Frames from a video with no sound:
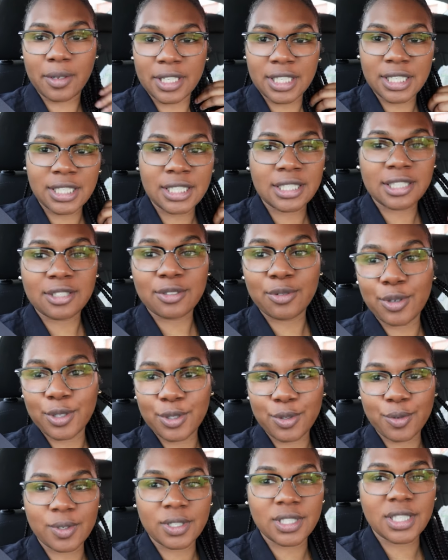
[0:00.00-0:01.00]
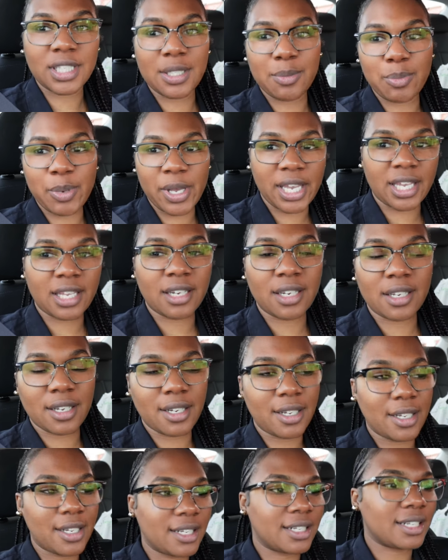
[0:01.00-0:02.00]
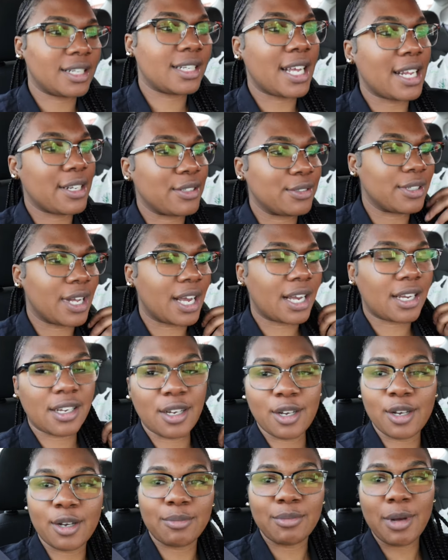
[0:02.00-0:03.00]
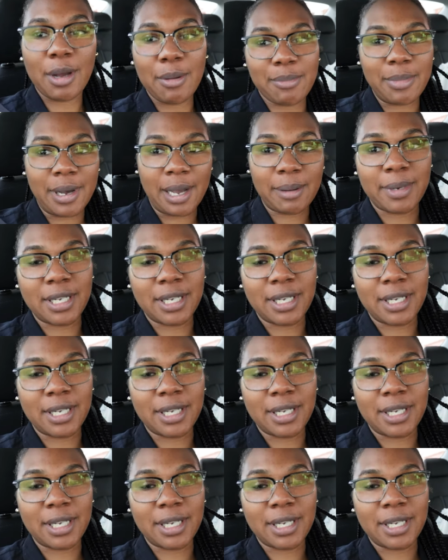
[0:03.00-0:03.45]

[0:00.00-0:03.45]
this storage unit is back in the cut and I do not come by